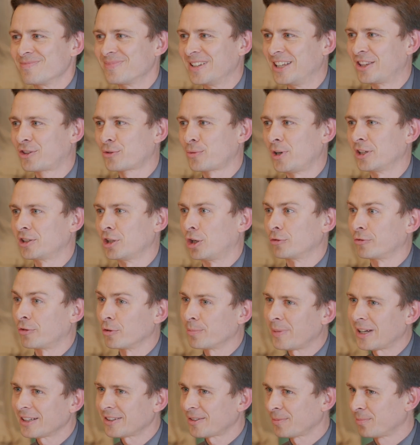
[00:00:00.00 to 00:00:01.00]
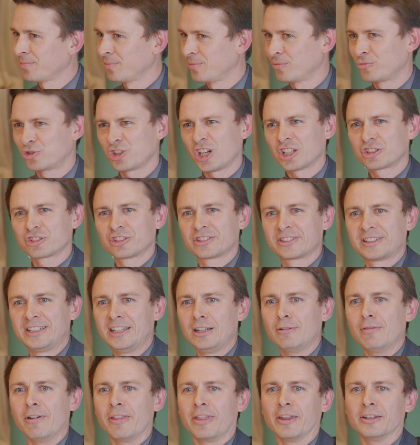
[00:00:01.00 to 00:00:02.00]
it's quite doubtful. But judges
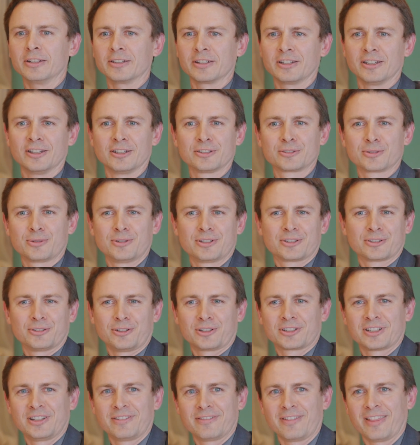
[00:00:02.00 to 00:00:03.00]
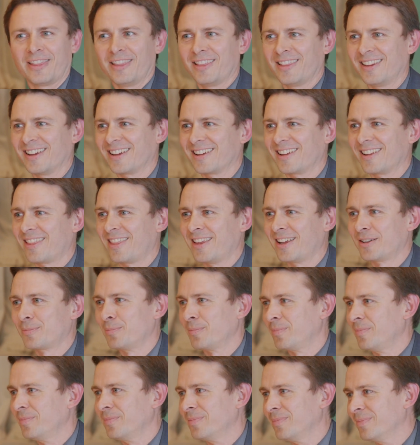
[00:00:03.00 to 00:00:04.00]
deal with it, so it's not even that
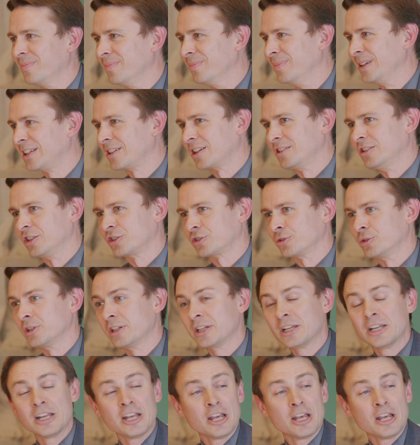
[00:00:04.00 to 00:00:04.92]
big an issue.